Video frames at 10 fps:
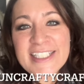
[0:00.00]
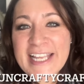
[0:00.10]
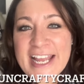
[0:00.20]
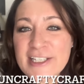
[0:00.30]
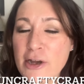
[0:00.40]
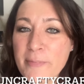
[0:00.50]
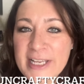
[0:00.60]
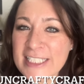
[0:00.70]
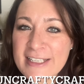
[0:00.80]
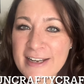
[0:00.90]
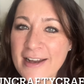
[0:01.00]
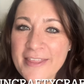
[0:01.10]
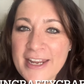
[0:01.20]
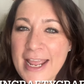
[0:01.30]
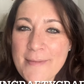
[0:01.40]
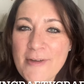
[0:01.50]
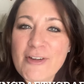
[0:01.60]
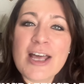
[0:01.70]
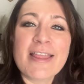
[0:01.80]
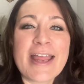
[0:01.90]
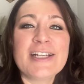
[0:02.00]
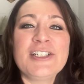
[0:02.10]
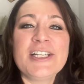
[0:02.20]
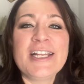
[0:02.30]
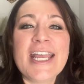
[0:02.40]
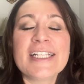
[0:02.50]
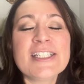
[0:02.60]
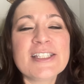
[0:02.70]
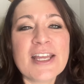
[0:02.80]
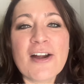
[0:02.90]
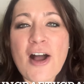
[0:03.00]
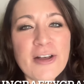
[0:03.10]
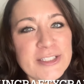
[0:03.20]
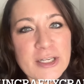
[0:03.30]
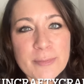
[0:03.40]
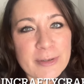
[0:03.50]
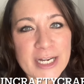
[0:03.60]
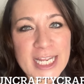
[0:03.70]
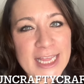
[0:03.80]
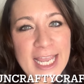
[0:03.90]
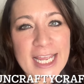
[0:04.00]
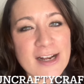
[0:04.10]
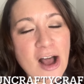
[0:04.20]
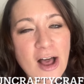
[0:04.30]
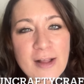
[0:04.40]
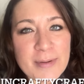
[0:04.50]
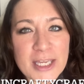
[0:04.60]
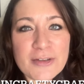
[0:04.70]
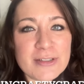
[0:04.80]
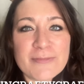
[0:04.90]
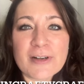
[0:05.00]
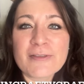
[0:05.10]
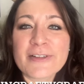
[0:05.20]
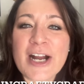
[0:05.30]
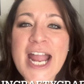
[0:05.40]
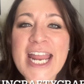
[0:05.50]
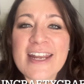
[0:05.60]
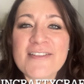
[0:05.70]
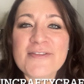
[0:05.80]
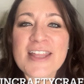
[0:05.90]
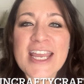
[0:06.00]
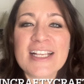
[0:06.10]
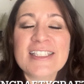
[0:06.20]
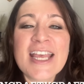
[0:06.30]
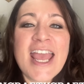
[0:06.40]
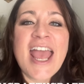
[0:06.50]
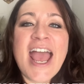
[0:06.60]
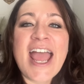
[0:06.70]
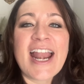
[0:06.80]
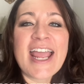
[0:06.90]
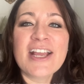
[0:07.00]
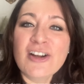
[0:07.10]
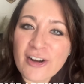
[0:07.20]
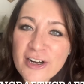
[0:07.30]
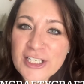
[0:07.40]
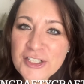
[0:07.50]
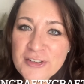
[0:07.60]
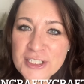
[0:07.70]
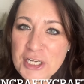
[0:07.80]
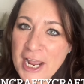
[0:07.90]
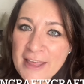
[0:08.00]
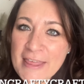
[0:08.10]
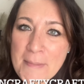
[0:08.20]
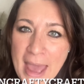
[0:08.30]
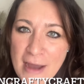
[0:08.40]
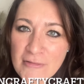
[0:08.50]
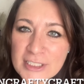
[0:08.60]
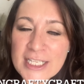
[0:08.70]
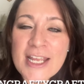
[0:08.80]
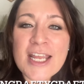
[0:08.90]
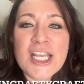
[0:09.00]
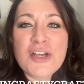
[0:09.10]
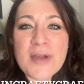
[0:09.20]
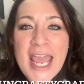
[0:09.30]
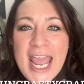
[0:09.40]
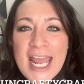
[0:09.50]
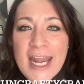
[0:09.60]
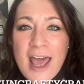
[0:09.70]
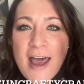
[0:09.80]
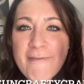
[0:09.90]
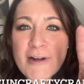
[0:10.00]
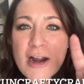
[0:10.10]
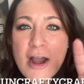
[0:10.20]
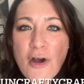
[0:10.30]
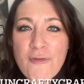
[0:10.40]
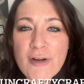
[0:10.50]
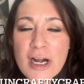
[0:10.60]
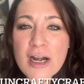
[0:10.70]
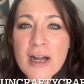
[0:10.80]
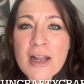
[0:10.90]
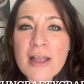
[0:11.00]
said, don't be stuck on the name of a collection. It's They're all so pretty. They can all be used for a variety of things, and I encourage you to check them out. You can hover over